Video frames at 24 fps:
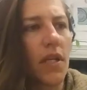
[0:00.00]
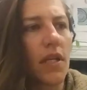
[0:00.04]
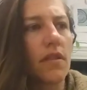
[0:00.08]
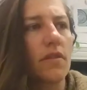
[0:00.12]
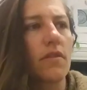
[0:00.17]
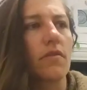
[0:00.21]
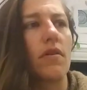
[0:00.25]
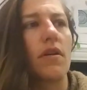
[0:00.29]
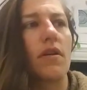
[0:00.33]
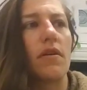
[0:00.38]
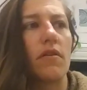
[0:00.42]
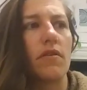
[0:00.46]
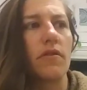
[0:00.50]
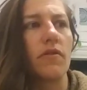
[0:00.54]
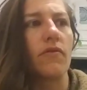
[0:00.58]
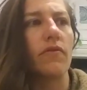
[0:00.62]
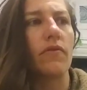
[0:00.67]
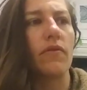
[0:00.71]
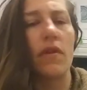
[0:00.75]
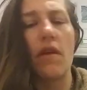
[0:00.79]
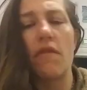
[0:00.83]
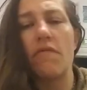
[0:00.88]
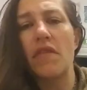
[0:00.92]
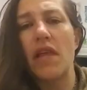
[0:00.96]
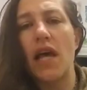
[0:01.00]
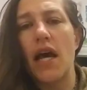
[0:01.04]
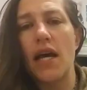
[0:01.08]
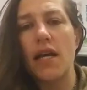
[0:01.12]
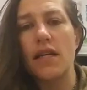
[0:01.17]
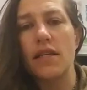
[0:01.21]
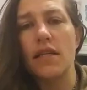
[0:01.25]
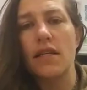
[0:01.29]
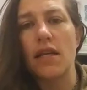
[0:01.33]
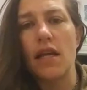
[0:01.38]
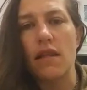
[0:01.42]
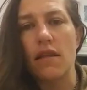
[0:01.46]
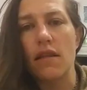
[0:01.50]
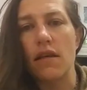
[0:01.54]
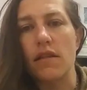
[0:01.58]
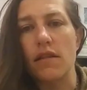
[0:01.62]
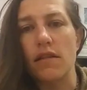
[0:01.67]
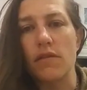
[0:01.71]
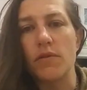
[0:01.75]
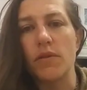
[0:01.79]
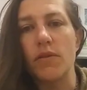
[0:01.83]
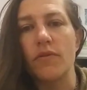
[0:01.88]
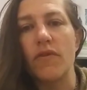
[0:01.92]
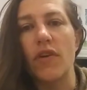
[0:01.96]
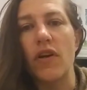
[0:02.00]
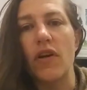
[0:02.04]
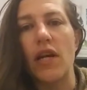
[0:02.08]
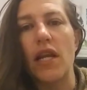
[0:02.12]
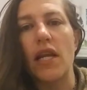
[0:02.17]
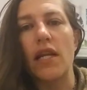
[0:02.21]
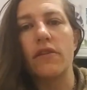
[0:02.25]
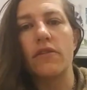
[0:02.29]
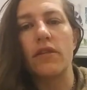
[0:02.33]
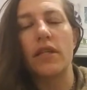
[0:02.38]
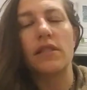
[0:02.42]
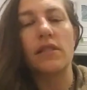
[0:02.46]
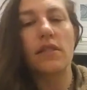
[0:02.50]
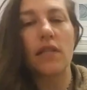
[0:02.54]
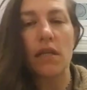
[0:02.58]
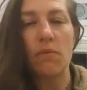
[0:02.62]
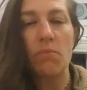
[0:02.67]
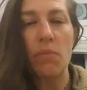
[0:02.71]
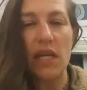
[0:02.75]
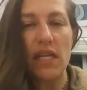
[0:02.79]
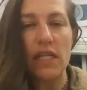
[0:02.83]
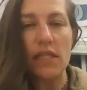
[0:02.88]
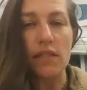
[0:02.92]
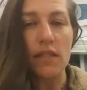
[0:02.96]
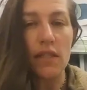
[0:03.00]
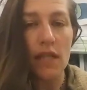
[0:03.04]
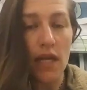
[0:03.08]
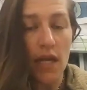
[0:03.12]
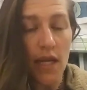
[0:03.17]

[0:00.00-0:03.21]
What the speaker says: So I also love that and thought that was a very interesting piece